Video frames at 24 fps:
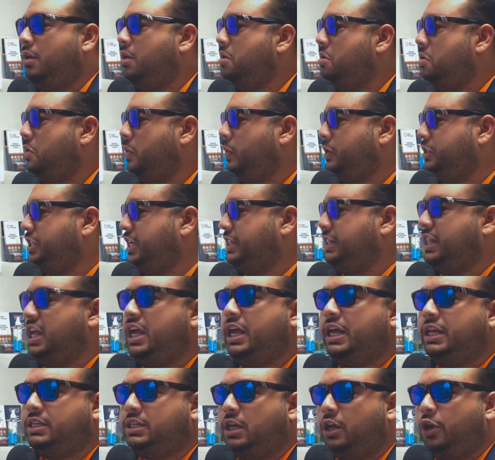which I think
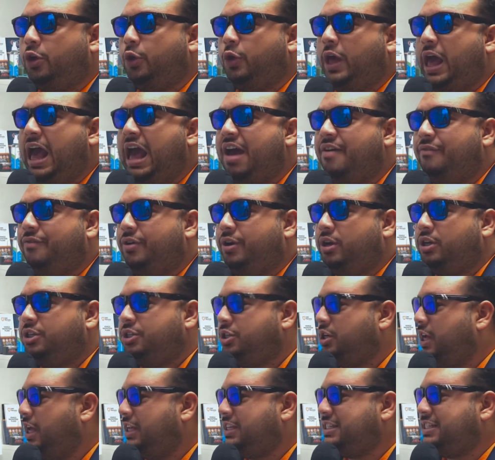is a good
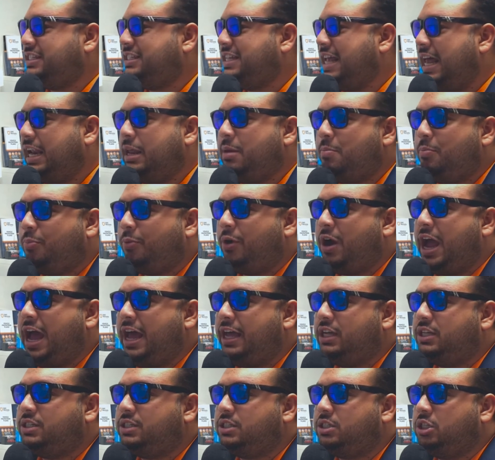average, a selling
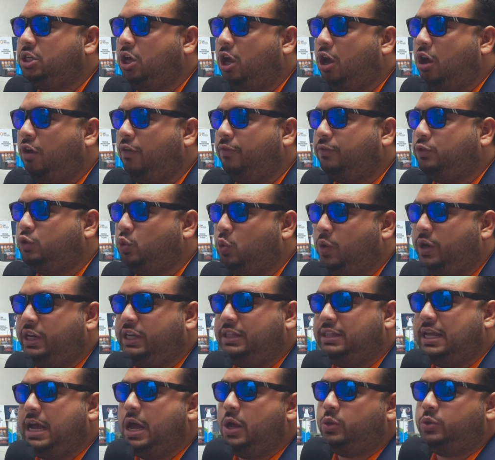price of
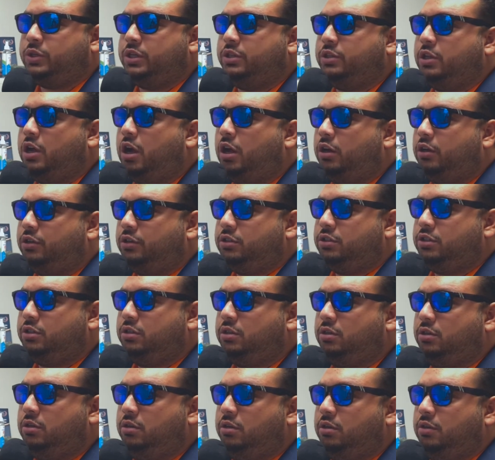$20,000
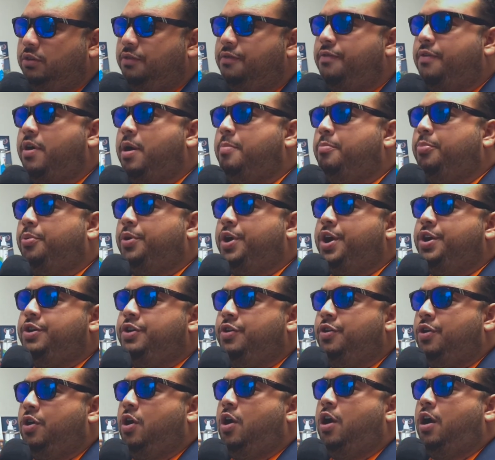for a brand
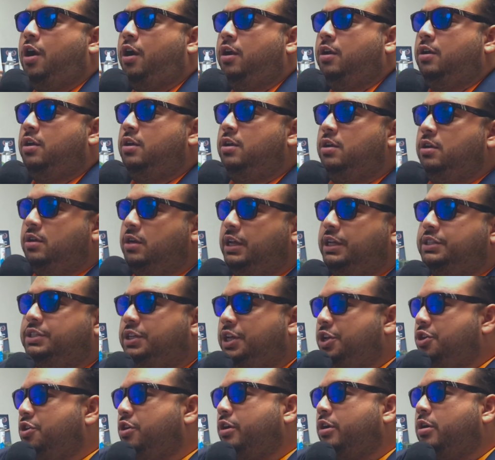new car. Let's say
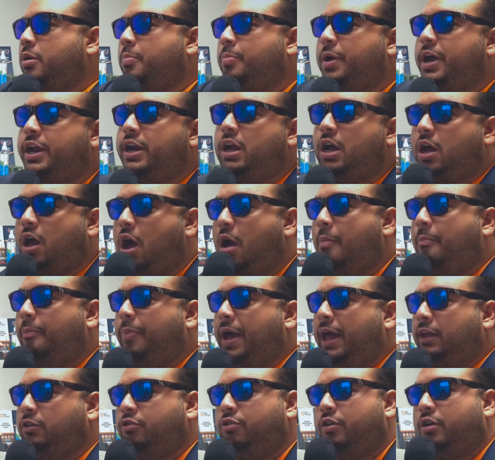you're not buying a
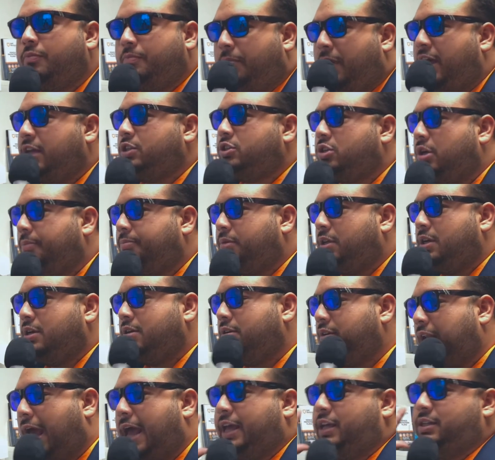compact, you're buying something
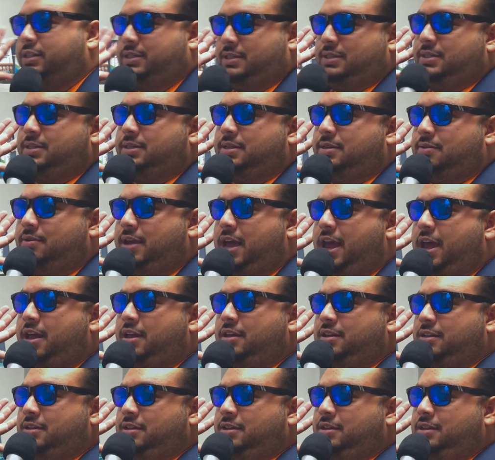nice, okay?
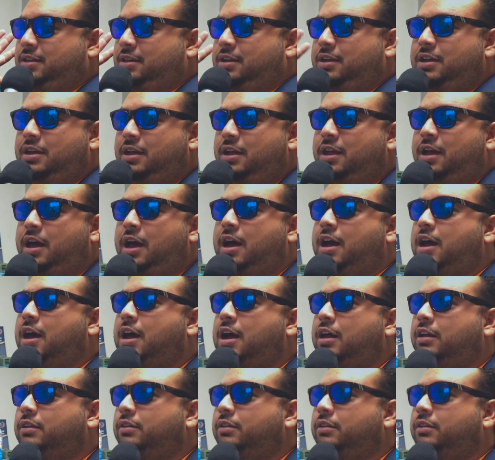I